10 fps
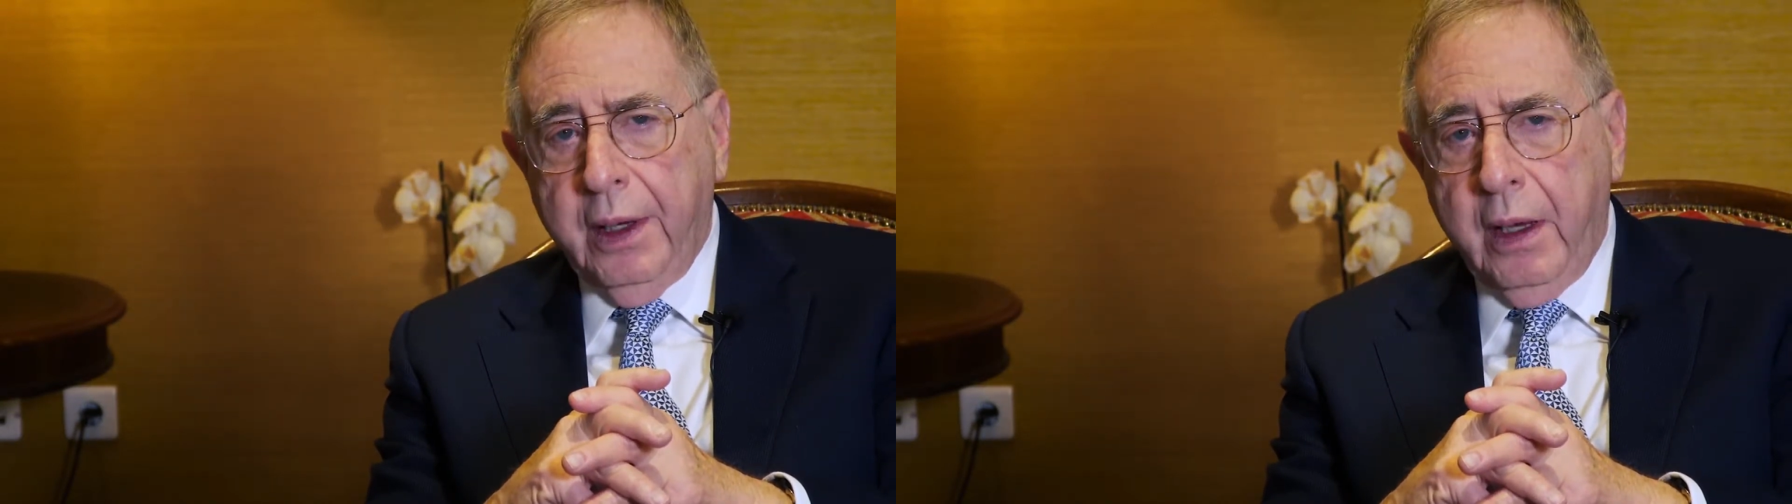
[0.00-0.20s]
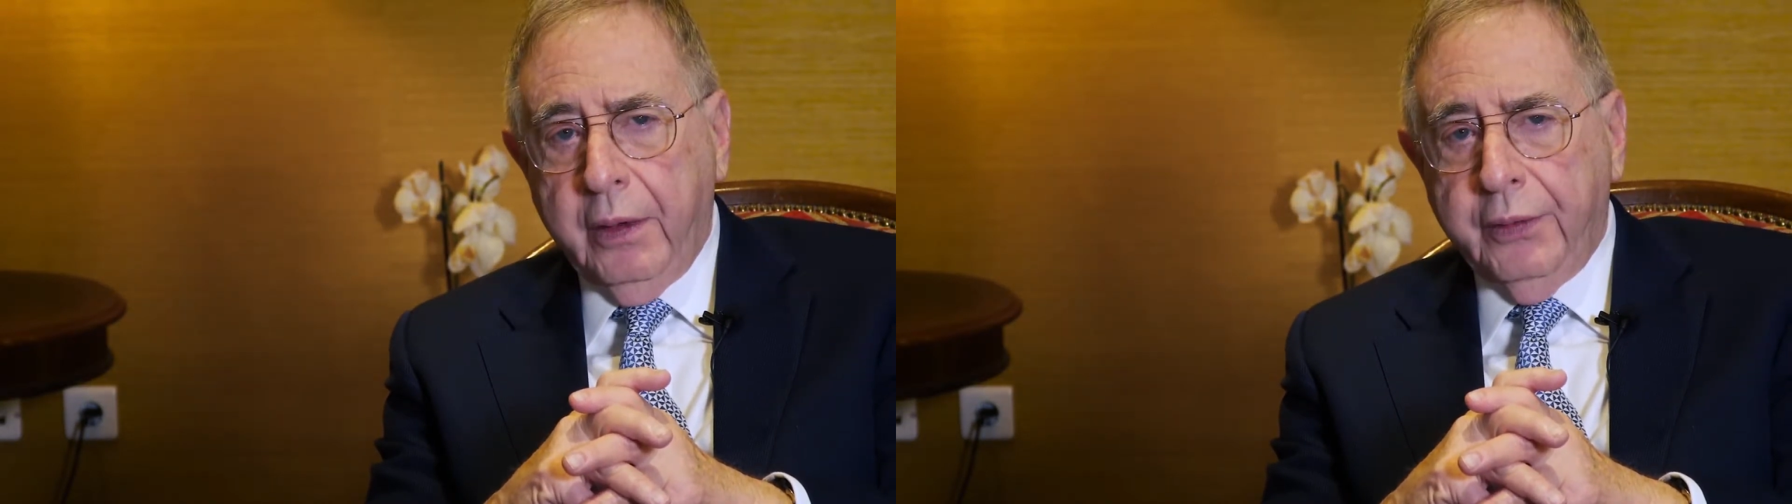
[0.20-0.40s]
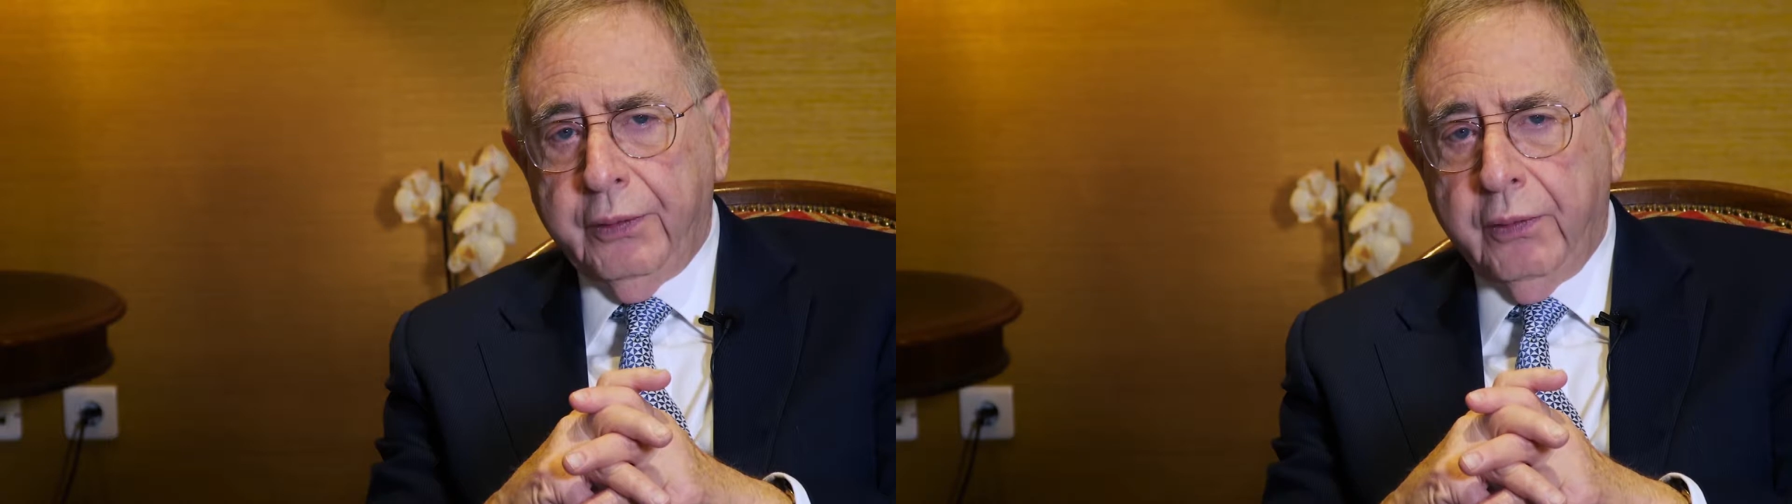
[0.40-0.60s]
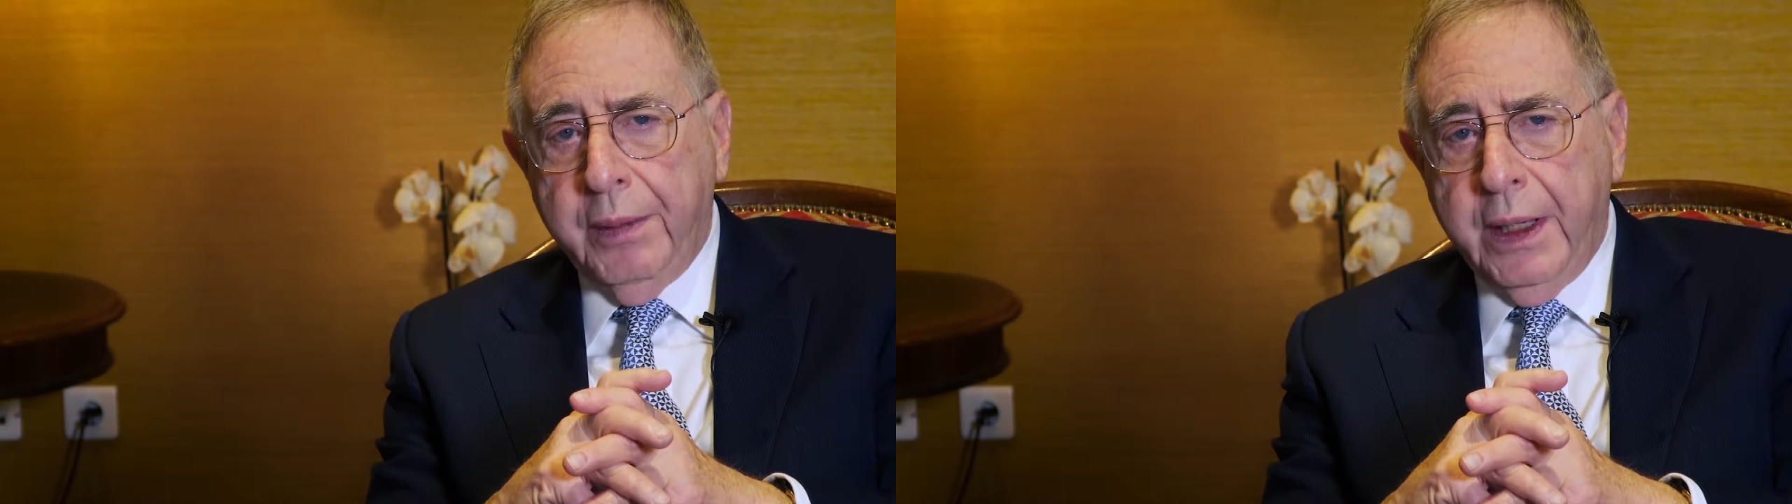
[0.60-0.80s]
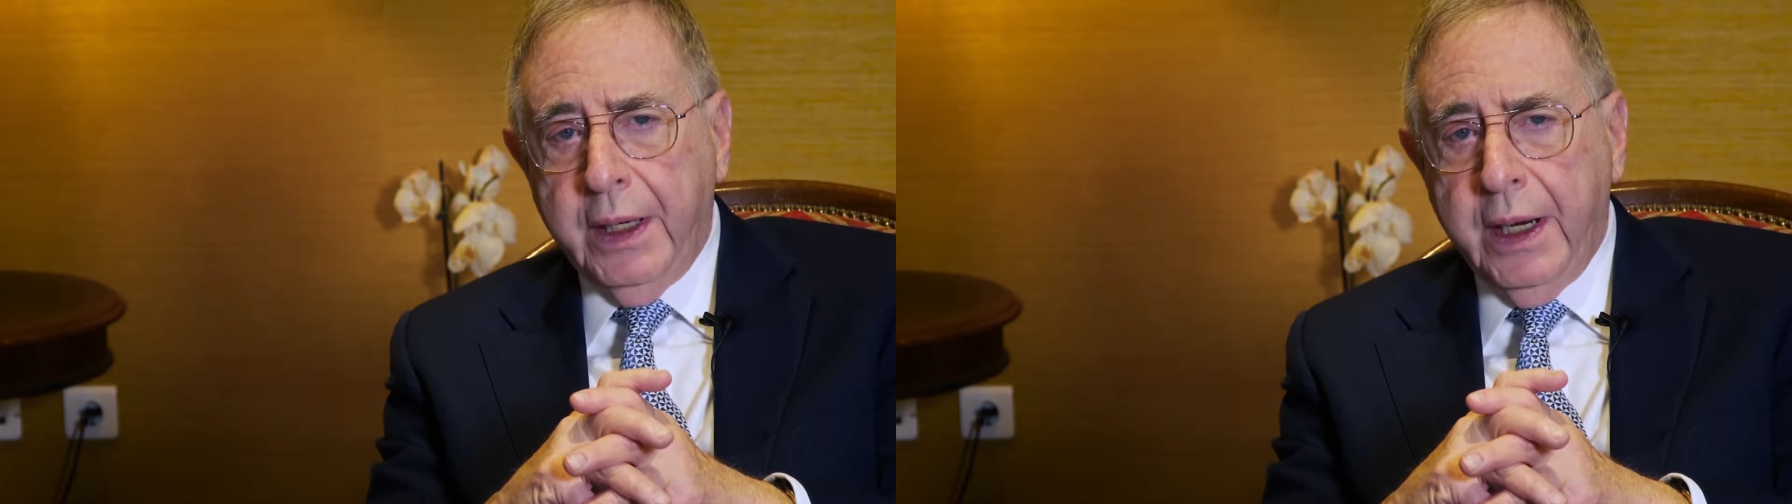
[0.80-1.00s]

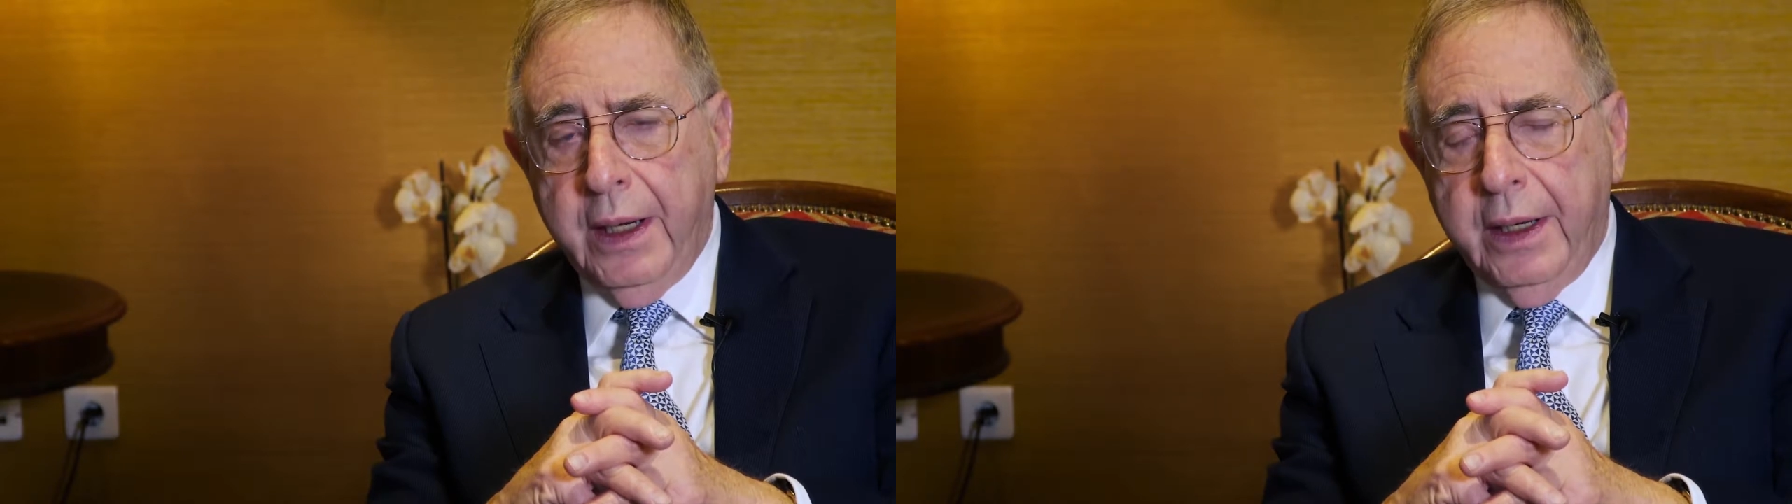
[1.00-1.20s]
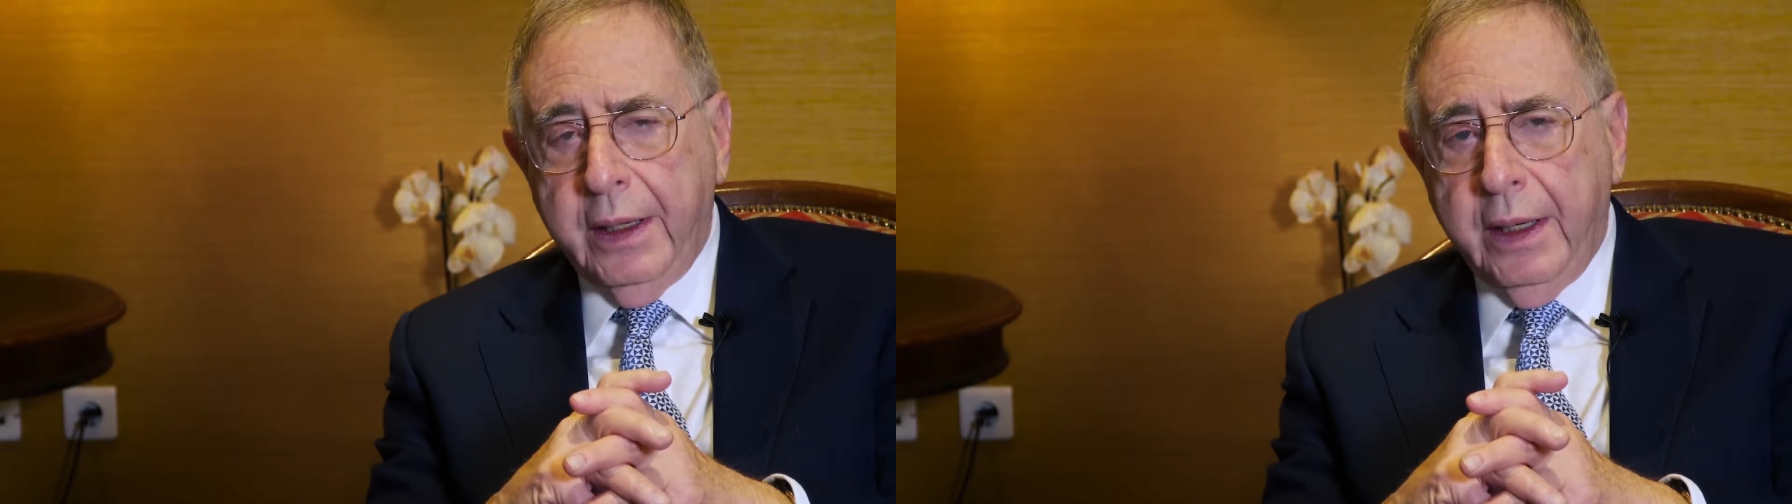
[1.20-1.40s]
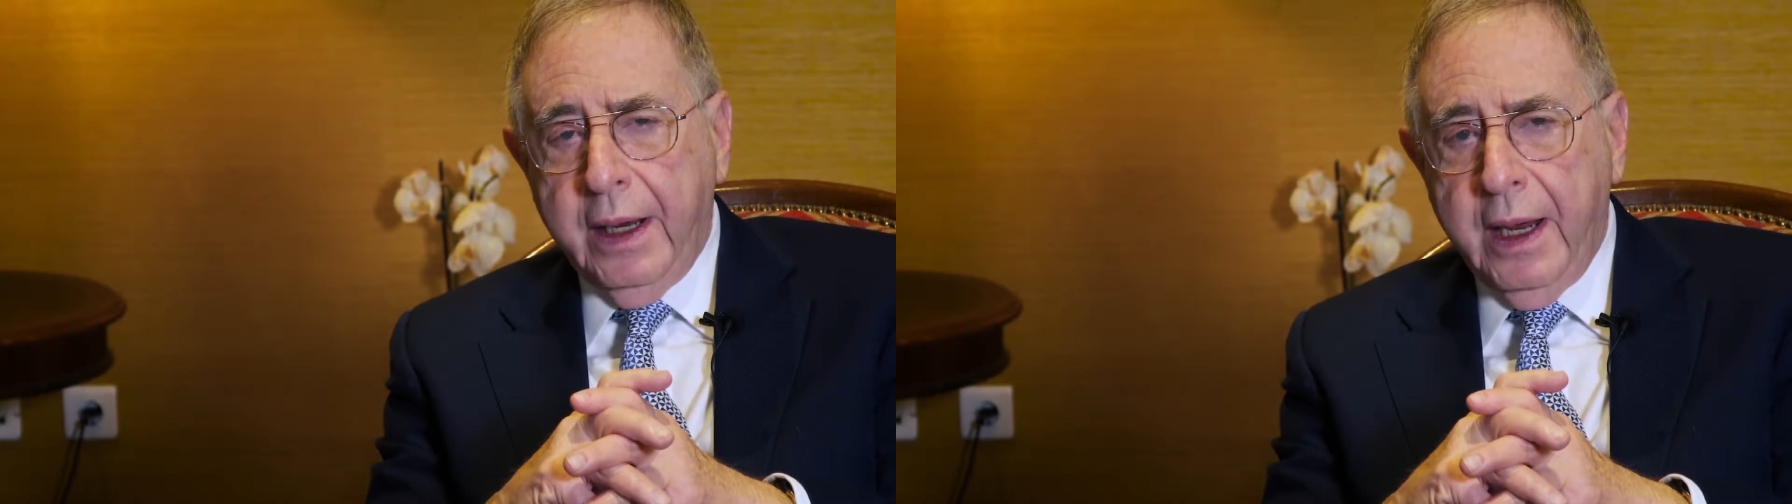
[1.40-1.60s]
remediating